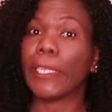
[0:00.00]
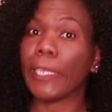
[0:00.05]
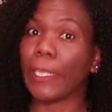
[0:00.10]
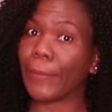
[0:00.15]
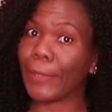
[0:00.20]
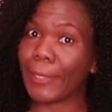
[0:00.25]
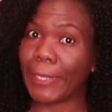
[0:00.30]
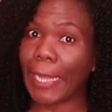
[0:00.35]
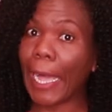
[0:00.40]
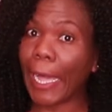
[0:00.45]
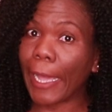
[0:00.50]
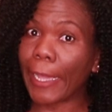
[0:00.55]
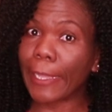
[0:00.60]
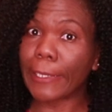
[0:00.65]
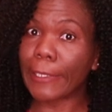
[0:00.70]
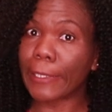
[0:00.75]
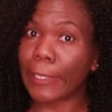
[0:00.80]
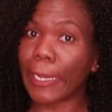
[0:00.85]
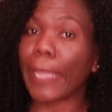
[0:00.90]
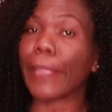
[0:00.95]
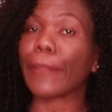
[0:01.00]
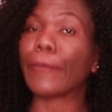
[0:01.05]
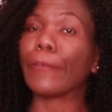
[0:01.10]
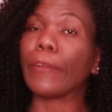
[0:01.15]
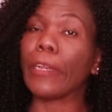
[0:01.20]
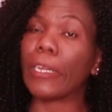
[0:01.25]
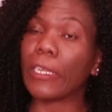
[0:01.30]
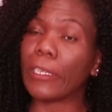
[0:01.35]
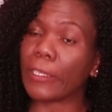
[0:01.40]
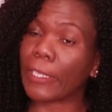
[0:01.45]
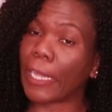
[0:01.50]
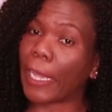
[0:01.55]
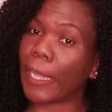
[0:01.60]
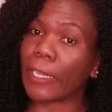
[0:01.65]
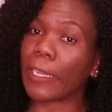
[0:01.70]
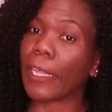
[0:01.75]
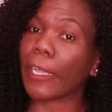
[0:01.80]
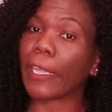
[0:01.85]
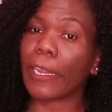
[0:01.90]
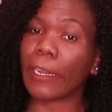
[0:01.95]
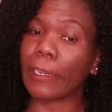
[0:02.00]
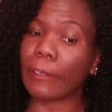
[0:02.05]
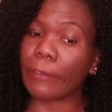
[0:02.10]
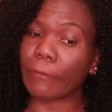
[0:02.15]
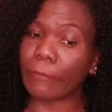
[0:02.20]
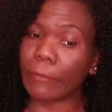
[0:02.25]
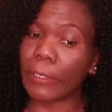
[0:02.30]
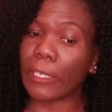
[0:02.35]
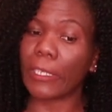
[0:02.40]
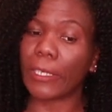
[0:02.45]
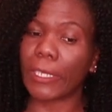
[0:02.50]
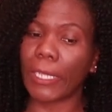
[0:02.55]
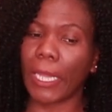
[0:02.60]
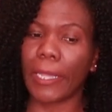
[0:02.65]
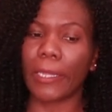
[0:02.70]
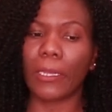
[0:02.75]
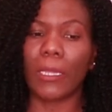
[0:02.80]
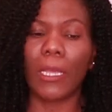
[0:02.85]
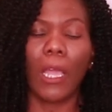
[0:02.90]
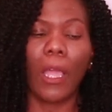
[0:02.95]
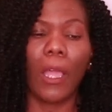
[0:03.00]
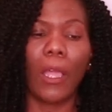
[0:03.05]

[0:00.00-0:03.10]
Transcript: they were tight, like really tight. They're getting really tight.